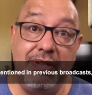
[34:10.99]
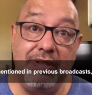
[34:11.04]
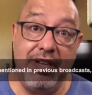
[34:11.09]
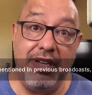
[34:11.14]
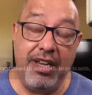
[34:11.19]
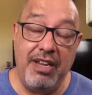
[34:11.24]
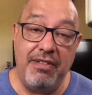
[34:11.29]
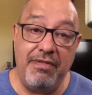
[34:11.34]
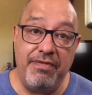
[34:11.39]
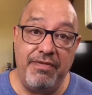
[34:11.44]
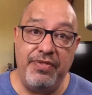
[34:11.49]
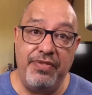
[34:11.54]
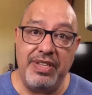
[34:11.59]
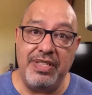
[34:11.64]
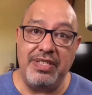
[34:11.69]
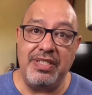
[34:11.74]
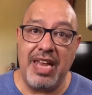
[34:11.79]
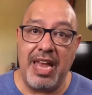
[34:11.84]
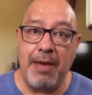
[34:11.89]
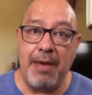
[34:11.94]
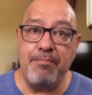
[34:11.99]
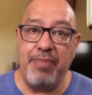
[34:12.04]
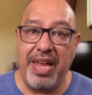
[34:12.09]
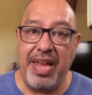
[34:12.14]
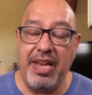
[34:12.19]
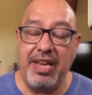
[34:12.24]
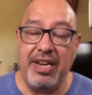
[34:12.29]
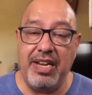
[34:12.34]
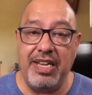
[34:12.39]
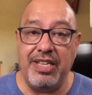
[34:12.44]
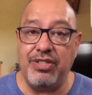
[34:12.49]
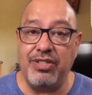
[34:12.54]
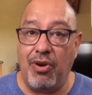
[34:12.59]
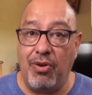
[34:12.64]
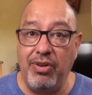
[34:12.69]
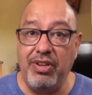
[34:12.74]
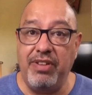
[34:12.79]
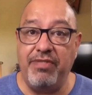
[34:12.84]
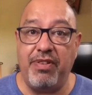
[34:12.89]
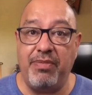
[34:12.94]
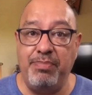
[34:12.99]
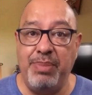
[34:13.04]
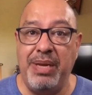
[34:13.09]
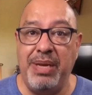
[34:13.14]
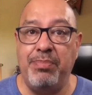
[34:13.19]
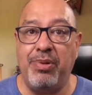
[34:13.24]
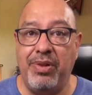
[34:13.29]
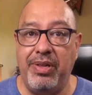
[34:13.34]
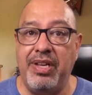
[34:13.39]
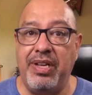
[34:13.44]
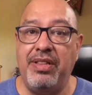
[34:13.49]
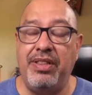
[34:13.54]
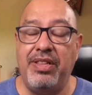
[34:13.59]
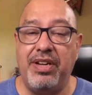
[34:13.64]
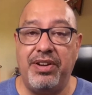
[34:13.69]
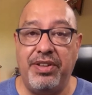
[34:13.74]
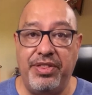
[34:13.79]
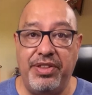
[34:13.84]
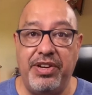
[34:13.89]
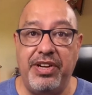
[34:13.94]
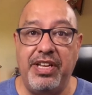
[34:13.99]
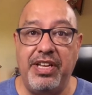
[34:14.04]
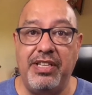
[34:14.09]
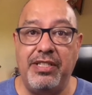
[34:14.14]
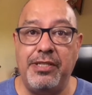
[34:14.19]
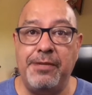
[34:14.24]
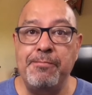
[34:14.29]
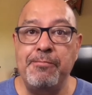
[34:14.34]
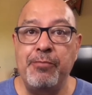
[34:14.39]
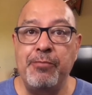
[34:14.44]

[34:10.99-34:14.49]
if this campaign is only for people in their 30s,